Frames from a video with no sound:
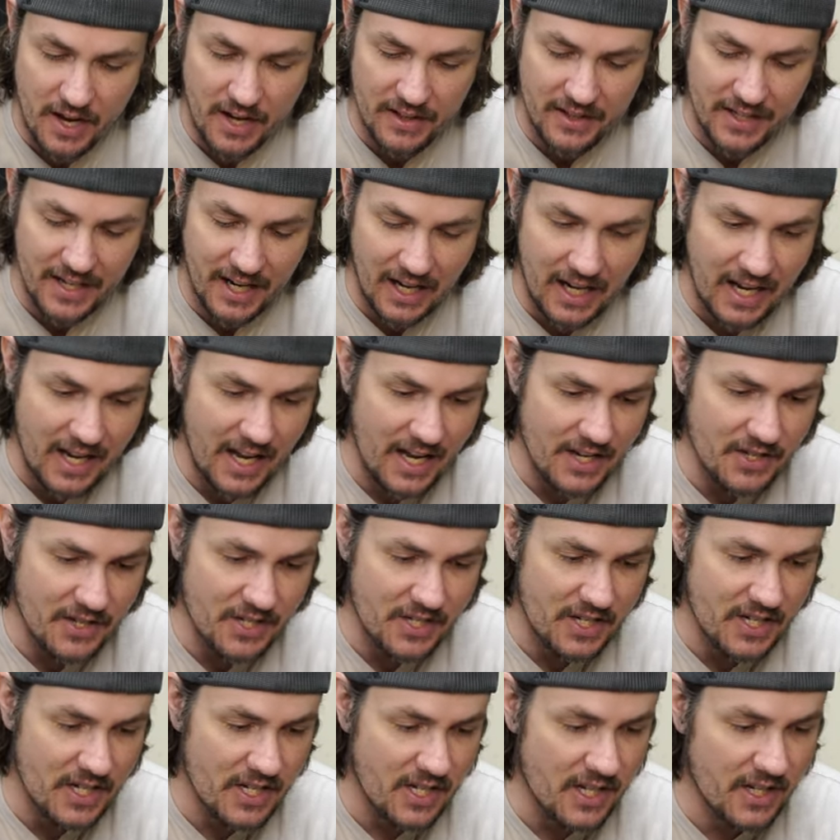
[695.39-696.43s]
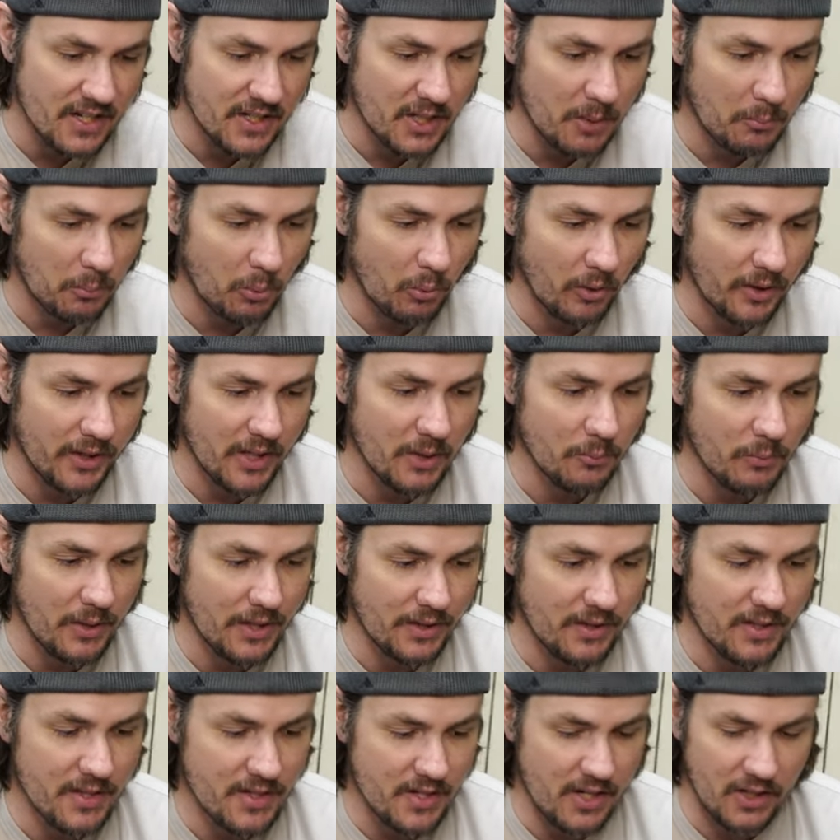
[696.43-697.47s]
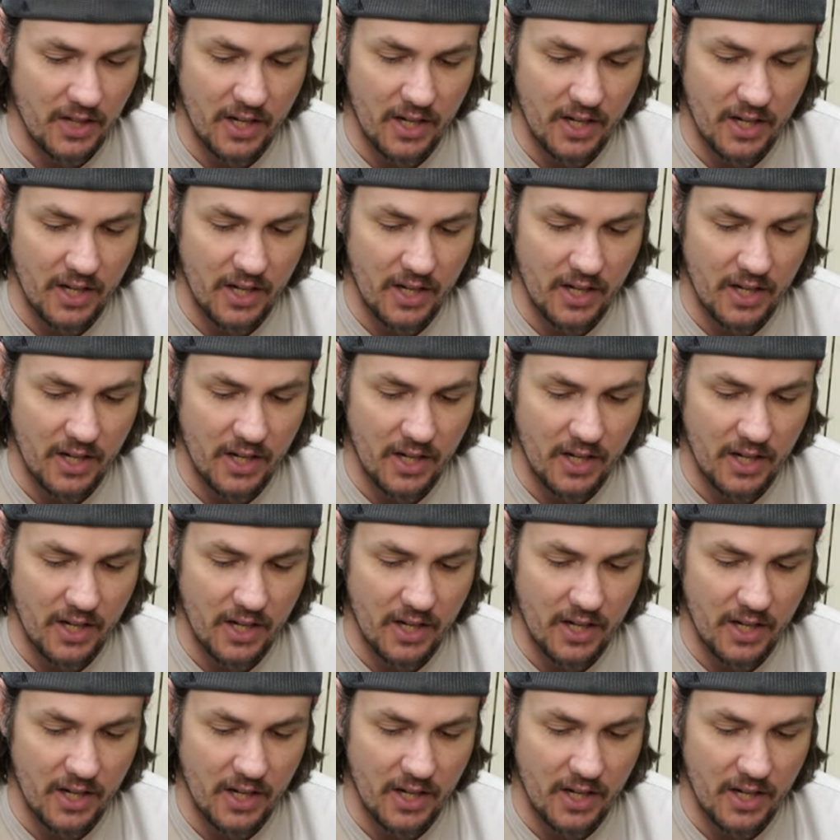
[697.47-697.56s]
and the IAC end up working with this.